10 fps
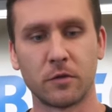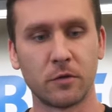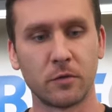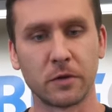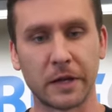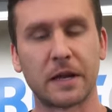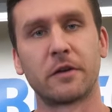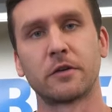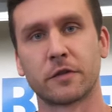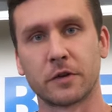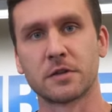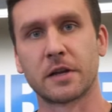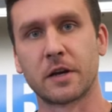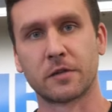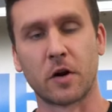to lay down your first
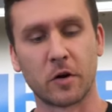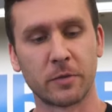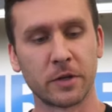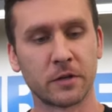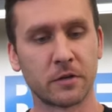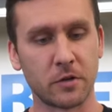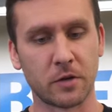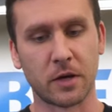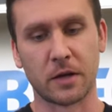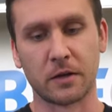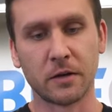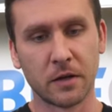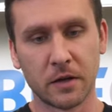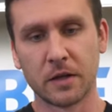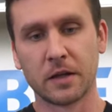layer of carbon. You can
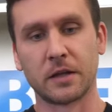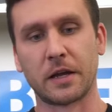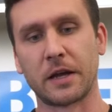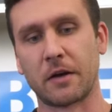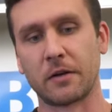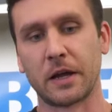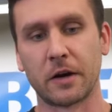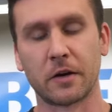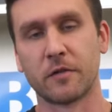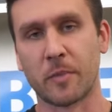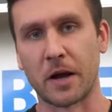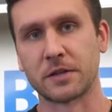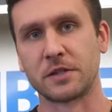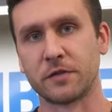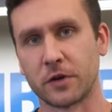lay down a layer of
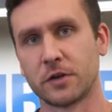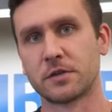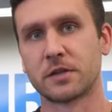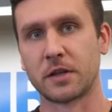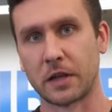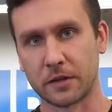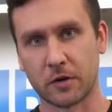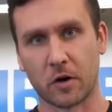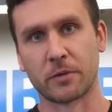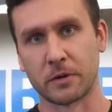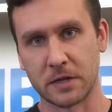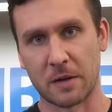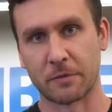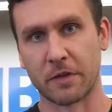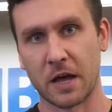epoxy first and lay the carbon on
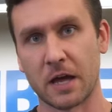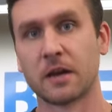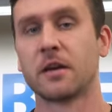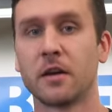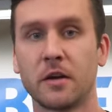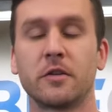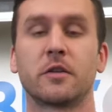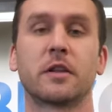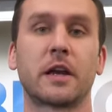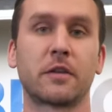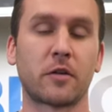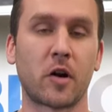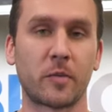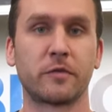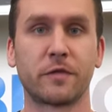top of that. You lay down the
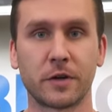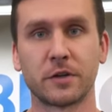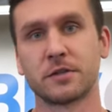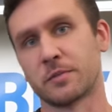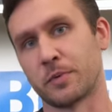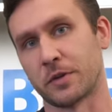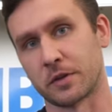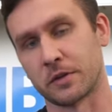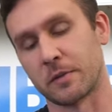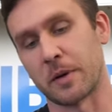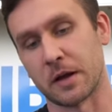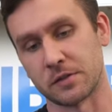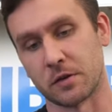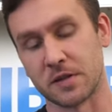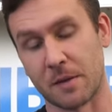carbon first, put the
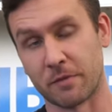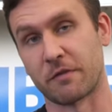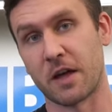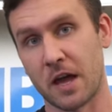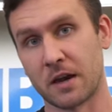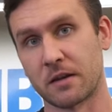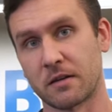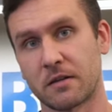epoxy on top of that,